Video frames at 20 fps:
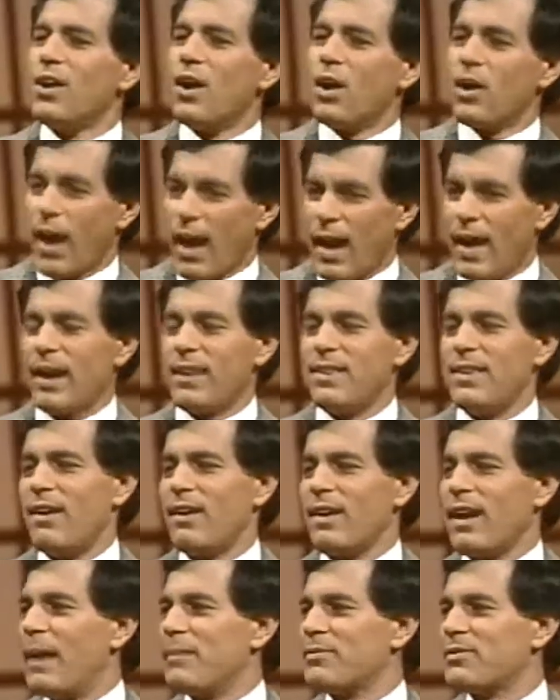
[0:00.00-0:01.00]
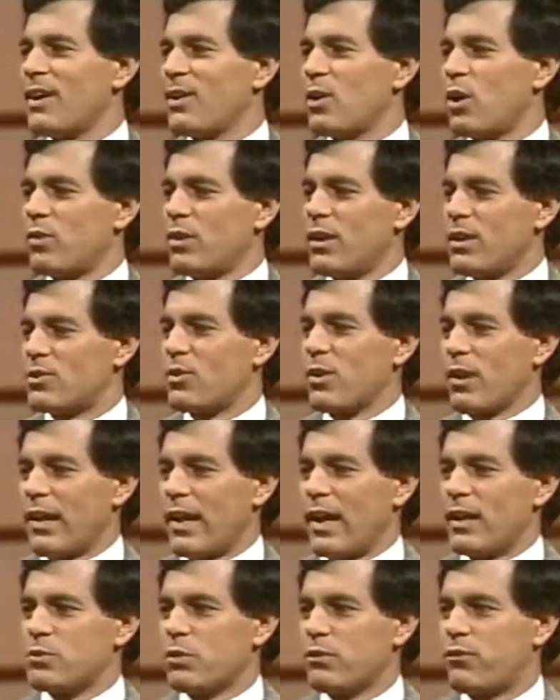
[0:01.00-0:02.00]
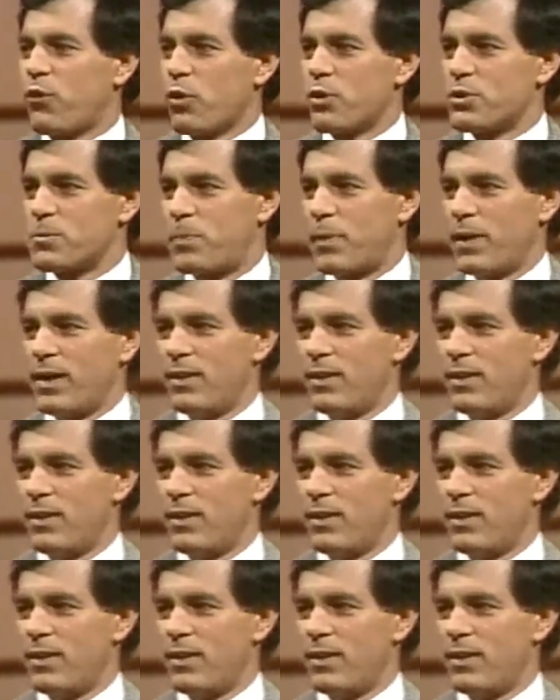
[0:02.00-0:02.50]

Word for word: hang in there. Game's not over. Let's go to Lance with four spins.